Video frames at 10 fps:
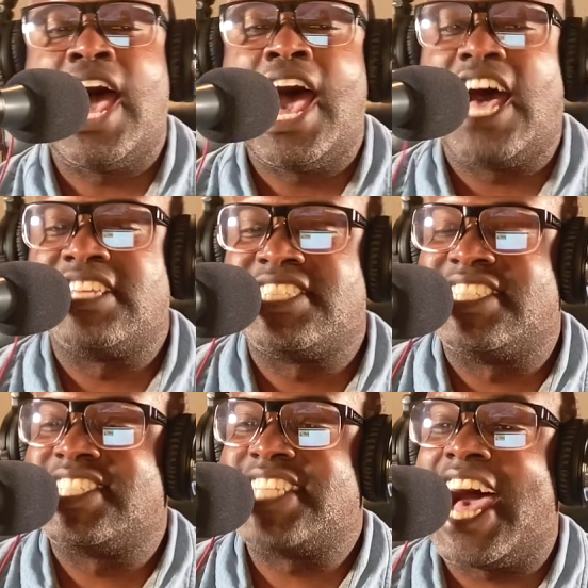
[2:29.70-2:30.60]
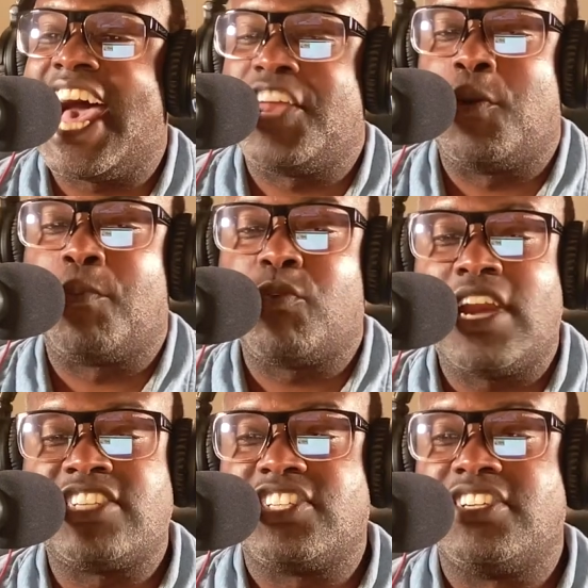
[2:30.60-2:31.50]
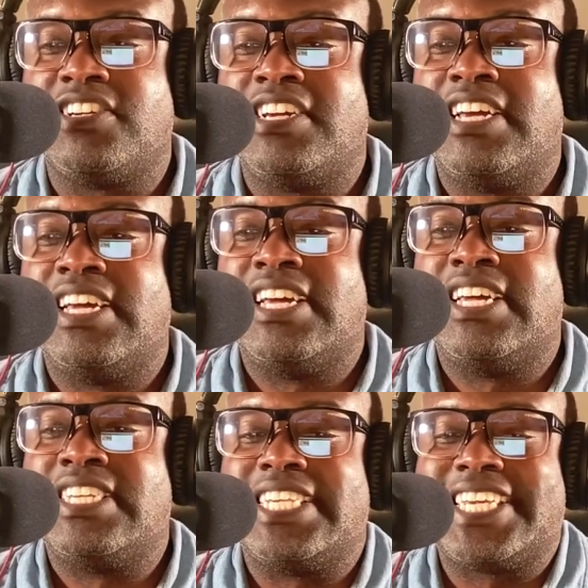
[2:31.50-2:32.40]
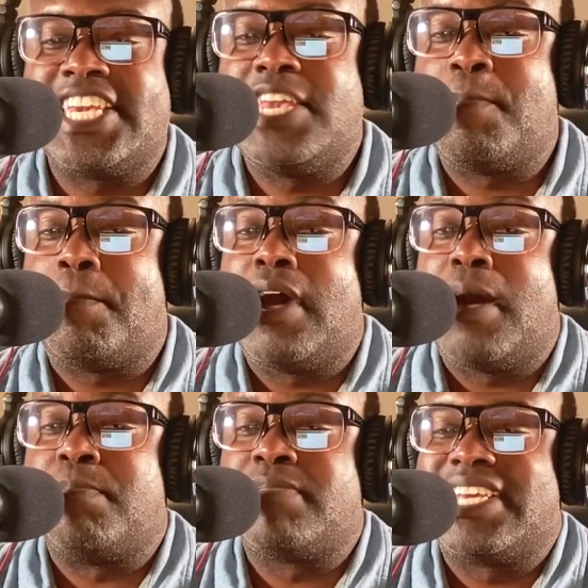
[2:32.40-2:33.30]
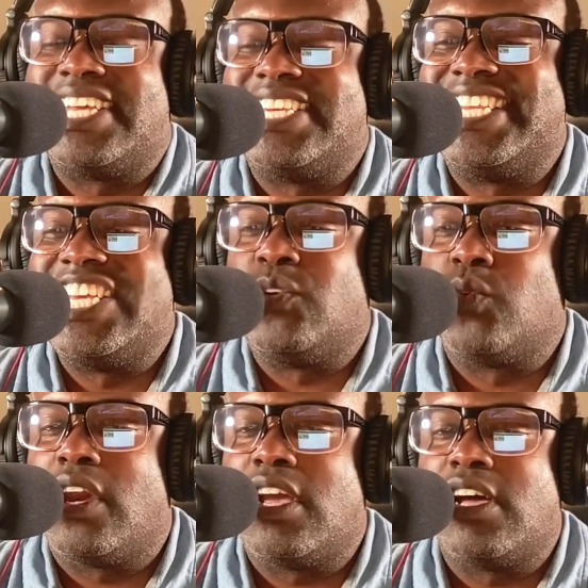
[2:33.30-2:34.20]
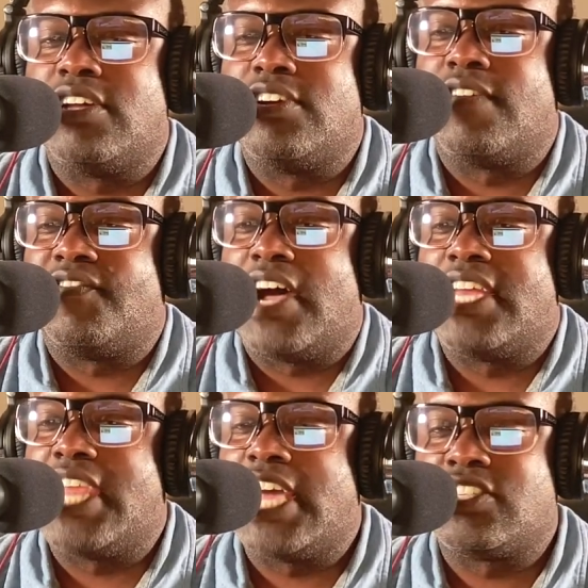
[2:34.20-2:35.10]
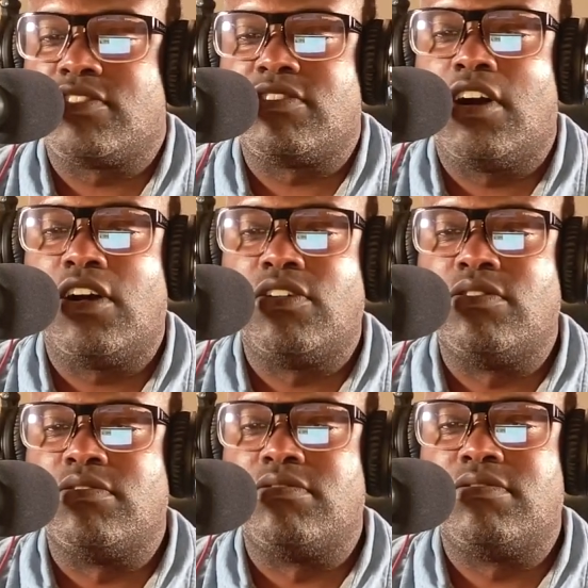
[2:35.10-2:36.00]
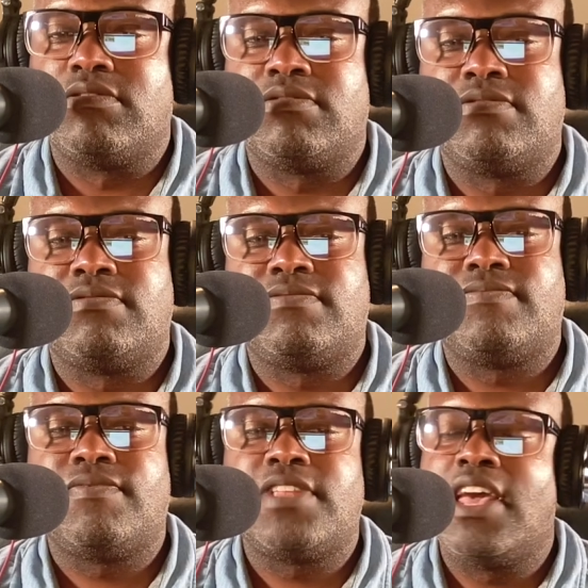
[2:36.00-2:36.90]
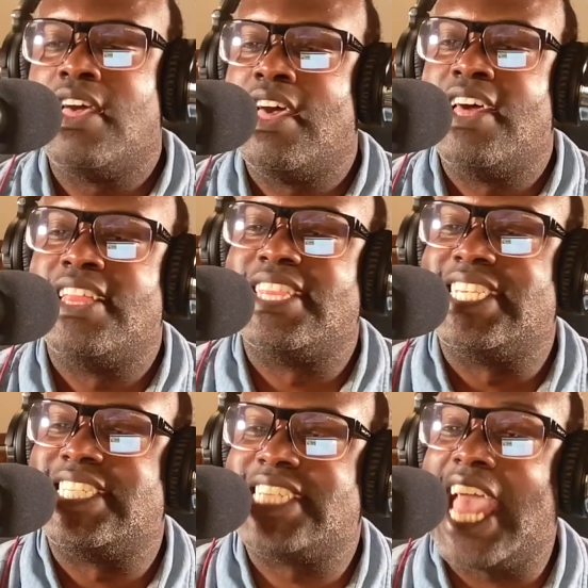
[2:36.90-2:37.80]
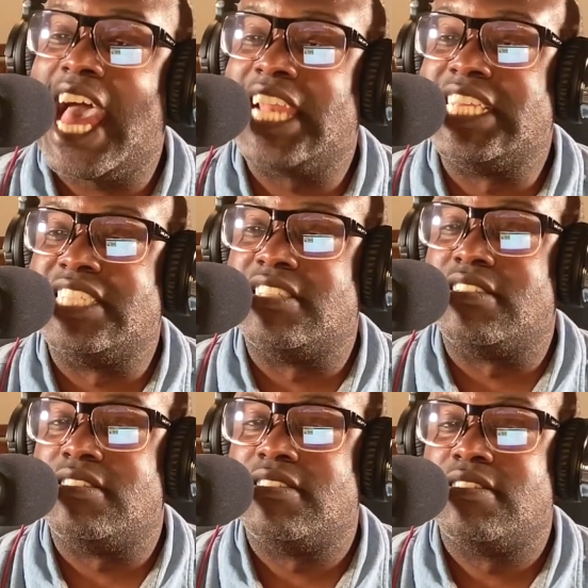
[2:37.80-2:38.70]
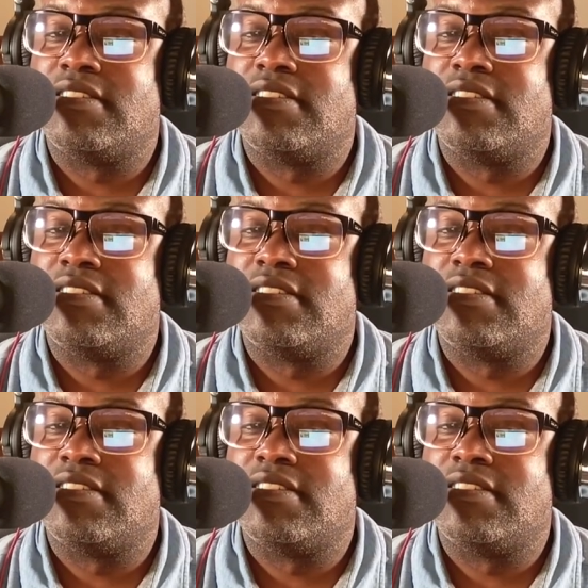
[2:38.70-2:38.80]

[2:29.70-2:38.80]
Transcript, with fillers: how societal pressure to keep up can derail your financial goals. The challenge